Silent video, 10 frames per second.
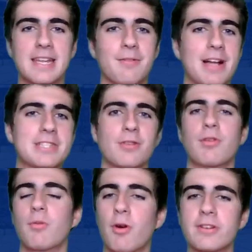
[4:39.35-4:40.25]
He wants to
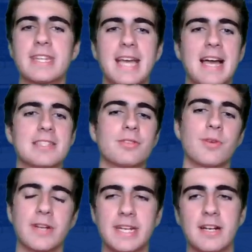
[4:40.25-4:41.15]
reward the guys who
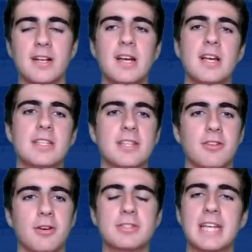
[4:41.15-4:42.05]
were here,
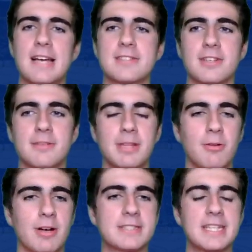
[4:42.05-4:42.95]
so those guys are going to be
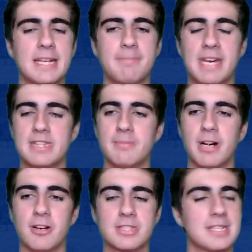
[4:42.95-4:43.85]
the ones getting paid the
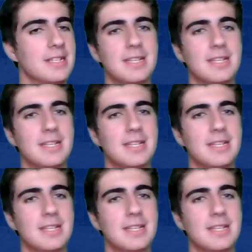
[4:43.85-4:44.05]
most.